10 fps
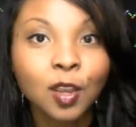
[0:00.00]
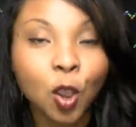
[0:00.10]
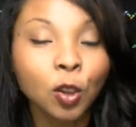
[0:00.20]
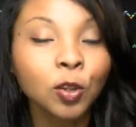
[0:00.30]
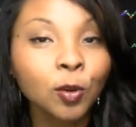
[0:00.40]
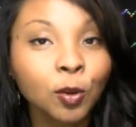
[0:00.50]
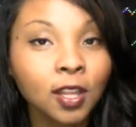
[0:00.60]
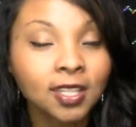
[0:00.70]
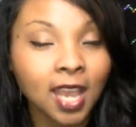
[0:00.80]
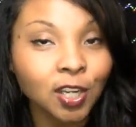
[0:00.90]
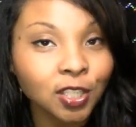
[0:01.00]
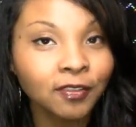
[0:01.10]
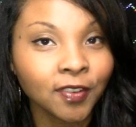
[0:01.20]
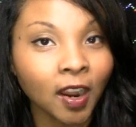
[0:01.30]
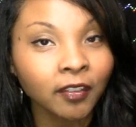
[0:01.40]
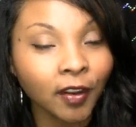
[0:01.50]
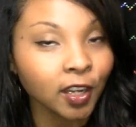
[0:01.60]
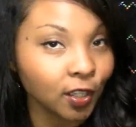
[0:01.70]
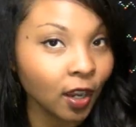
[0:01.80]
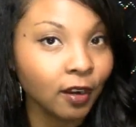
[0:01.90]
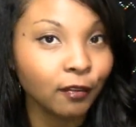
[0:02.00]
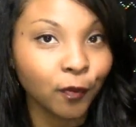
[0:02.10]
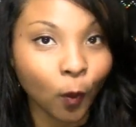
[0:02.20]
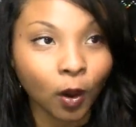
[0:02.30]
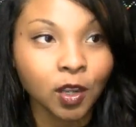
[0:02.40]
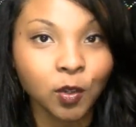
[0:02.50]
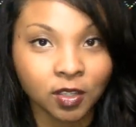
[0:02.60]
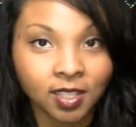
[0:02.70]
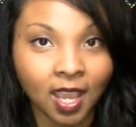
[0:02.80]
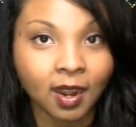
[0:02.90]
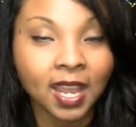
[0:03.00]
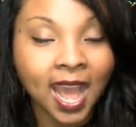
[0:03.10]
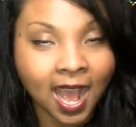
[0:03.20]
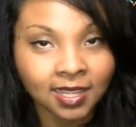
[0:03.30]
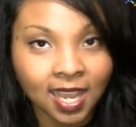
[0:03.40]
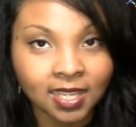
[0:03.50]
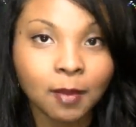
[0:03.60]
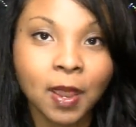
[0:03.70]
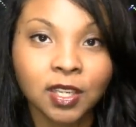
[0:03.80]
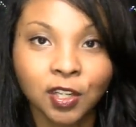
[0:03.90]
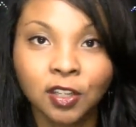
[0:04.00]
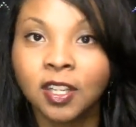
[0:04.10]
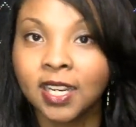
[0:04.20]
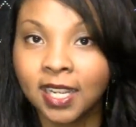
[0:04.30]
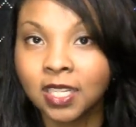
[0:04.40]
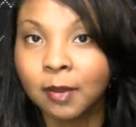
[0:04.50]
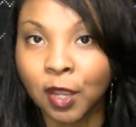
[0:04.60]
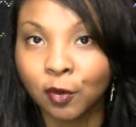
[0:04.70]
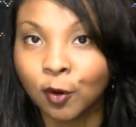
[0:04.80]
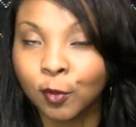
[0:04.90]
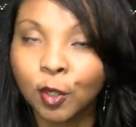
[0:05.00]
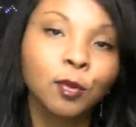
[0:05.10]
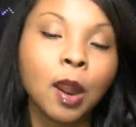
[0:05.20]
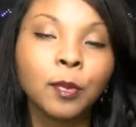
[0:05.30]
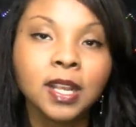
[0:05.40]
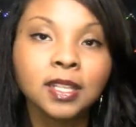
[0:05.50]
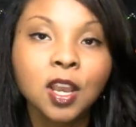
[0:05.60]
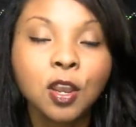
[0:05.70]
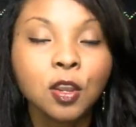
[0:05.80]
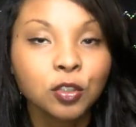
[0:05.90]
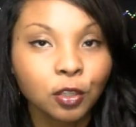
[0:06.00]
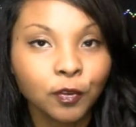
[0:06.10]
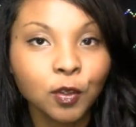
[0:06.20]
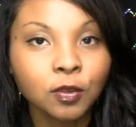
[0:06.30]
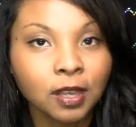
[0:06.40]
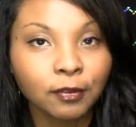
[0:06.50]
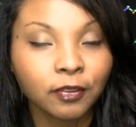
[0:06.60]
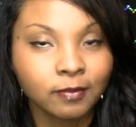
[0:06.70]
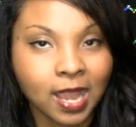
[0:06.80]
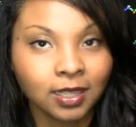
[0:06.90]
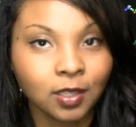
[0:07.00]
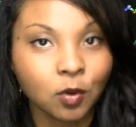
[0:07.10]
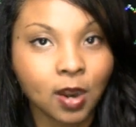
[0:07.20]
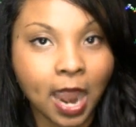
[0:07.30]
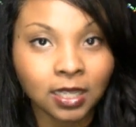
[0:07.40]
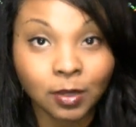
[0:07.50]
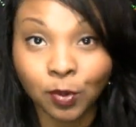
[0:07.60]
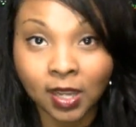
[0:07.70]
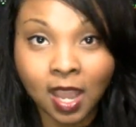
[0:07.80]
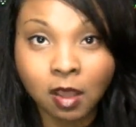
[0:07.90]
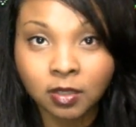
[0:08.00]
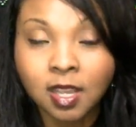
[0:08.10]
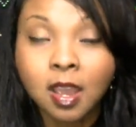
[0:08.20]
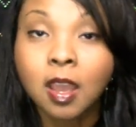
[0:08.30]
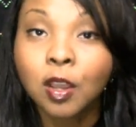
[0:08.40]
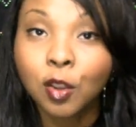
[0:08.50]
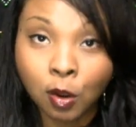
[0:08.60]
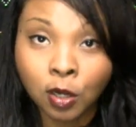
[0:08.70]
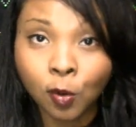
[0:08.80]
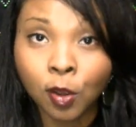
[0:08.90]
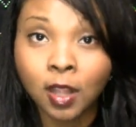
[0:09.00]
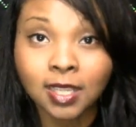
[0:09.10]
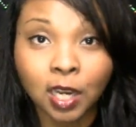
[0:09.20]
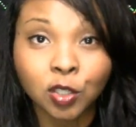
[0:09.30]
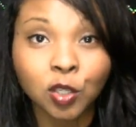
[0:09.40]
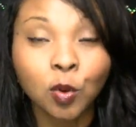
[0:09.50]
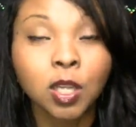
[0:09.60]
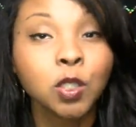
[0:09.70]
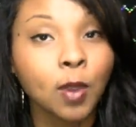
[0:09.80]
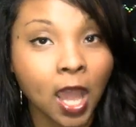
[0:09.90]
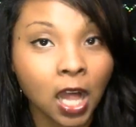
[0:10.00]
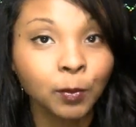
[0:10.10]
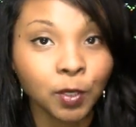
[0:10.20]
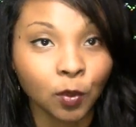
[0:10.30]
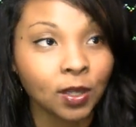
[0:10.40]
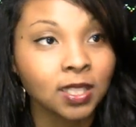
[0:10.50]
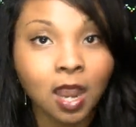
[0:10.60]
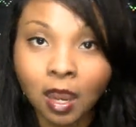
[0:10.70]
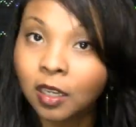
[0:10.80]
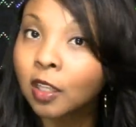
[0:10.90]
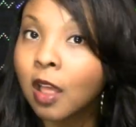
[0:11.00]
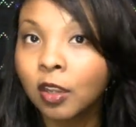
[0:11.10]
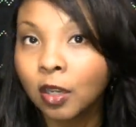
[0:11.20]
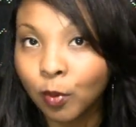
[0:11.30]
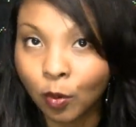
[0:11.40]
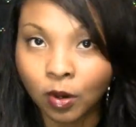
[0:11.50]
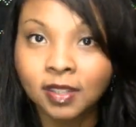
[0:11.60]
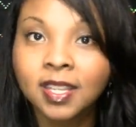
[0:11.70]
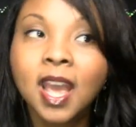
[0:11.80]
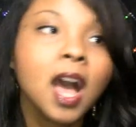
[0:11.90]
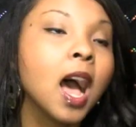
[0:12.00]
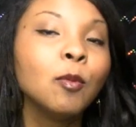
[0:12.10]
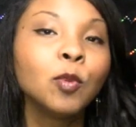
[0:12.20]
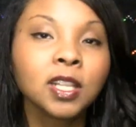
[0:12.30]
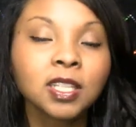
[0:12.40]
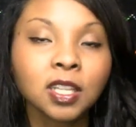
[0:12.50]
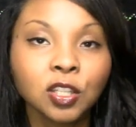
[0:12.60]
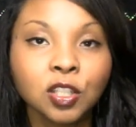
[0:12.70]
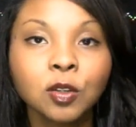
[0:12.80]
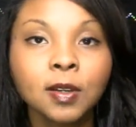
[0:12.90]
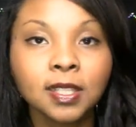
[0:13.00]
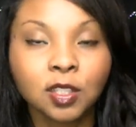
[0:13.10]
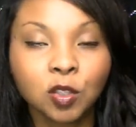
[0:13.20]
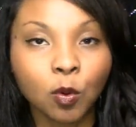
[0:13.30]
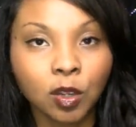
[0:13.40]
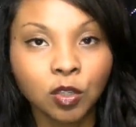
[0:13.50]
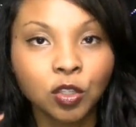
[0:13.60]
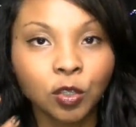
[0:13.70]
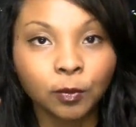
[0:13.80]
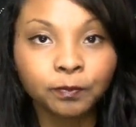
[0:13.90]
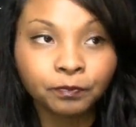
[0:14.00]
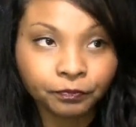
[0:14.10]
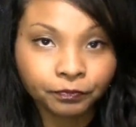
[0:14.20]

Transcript: coconut oil is actually very, very good for your skin. It has antibacterial and antimicrobial properties. So if you suffer from acne or acne breakouts, coconut oil is actually going to help you. It's not going to clog your pores. Um, what it's going to do is it's going to